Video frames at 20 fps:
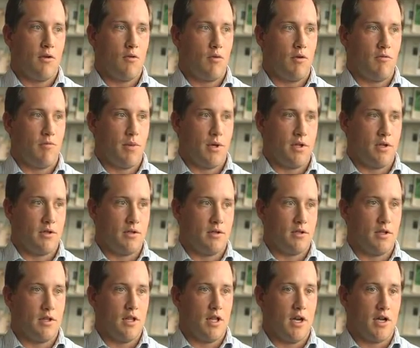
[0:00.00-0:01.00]
We've
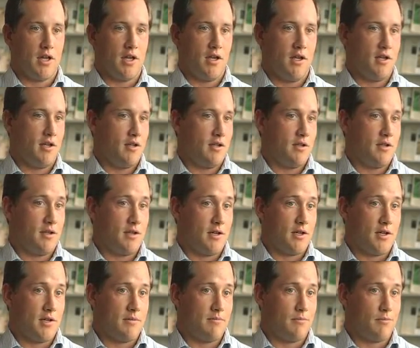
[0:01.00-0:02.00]
been lucky
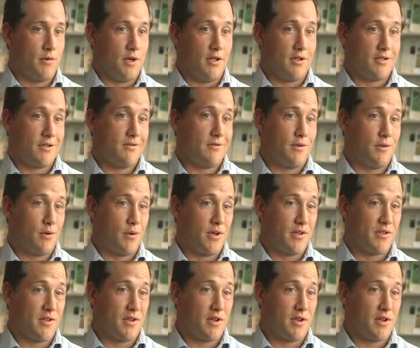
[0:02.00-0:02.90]
relative to the rest of